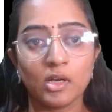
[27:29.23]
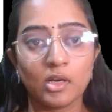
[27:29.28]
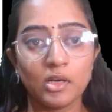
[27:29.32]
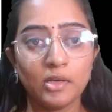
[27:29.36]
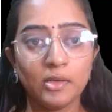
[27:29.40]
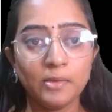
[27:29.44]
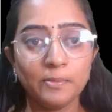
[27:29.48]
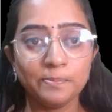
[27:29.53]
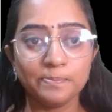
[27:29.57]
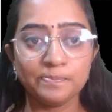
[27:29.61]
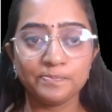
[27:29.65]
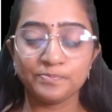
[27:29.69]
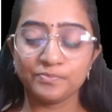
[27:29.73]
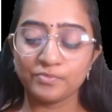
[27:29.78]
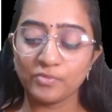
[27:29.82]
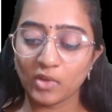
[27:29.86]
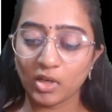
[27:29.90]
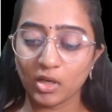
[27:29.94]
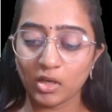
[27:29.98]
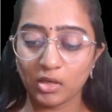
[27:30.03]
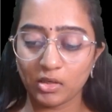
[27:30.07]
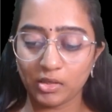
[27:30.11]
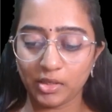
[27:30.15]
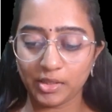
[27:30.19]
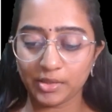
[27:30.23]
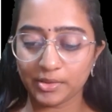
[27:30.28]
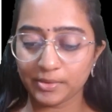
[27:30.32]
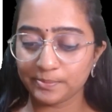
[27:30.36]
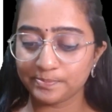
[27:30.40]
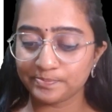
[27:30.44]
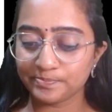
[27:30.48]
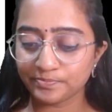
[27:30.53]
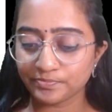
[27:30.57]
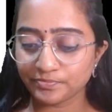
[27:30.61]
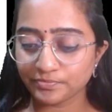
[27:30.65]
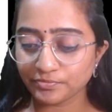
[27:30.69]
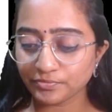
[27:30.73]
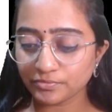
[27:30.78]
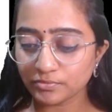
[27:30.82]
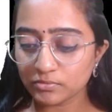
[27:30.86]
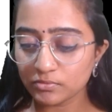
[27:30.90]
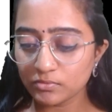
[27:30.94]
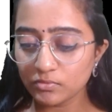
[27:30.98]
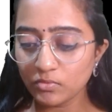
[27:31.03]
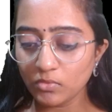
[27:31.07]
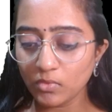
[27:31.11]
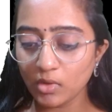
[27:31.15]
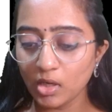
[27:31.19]
Clear? Great.
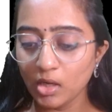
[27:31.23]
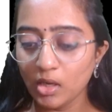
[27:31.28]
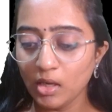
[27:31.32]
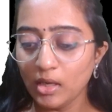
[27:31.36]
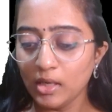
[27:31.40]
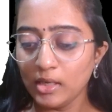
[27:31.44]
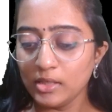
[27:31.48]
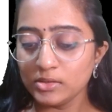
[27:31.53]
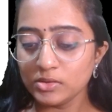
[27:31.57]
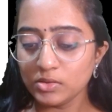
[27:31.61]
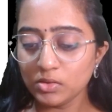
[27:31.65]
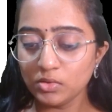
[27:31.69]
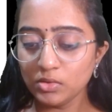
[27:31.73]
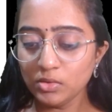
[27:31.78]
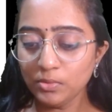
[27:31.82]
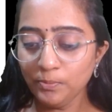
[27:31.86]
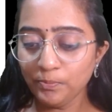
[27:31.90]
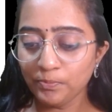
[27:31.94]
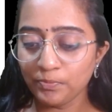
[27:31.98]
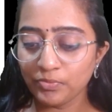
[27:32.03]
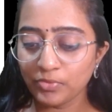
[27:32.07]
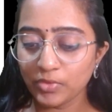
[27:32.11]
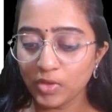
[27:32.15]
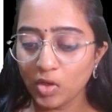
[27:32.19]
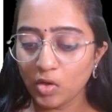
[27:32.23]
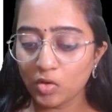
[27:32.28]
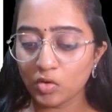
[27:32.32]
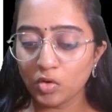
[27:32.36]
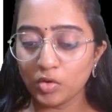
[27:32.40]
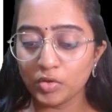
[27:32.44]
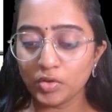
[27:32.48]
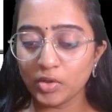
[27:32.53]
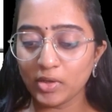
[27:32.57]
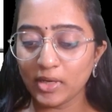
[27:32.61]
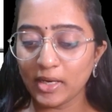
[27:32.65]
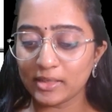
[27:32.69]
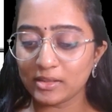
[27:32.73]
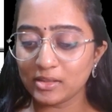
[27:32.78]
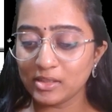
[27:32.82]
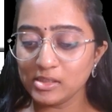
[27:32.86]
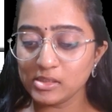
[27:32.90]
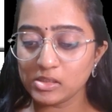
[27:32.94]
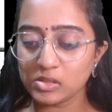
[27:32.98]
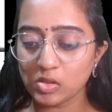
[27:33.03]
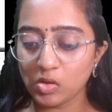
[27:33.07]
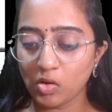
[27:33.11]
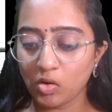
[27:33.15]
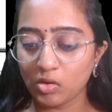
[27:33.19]
So you're going to get
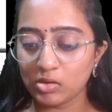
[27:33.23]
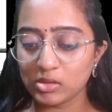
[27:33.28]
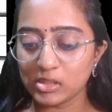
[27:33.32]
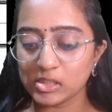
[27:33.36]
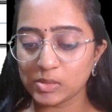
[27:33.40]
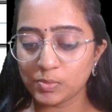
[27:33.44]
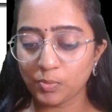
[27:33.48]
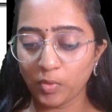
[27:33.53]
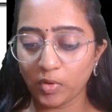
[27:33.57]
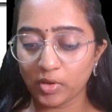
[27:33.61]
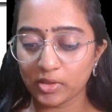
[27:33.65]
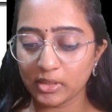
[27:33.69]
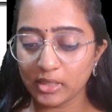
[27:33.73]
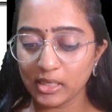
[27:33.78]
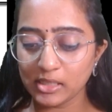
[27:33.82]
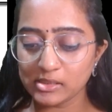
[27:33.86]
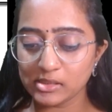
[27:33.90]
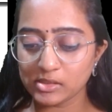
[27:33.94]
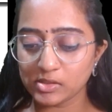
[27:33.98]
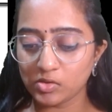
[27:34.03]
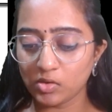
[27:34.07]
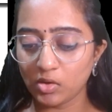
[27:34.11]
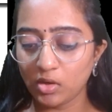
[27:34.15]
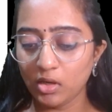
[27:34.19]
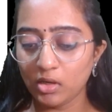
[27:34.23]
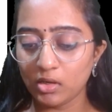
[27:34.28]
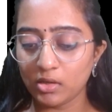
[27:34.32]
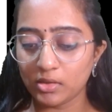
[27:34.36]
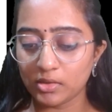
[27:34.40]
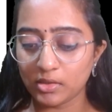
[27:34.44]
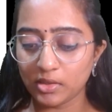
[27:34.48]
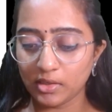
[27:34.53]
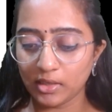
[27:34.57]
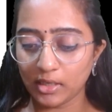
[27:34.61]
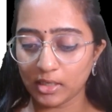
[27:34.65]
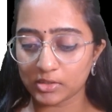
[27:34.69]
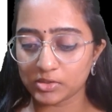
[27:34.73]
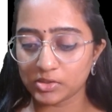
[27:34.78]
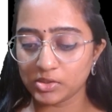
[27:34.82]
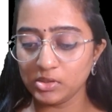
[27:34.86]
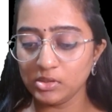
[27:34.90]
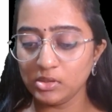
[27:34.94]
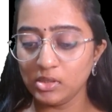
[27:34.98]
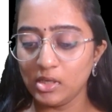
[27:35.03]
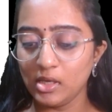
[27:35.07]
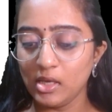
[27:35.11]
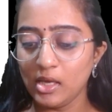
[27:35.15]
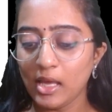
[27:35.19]
this all this point as your deduction.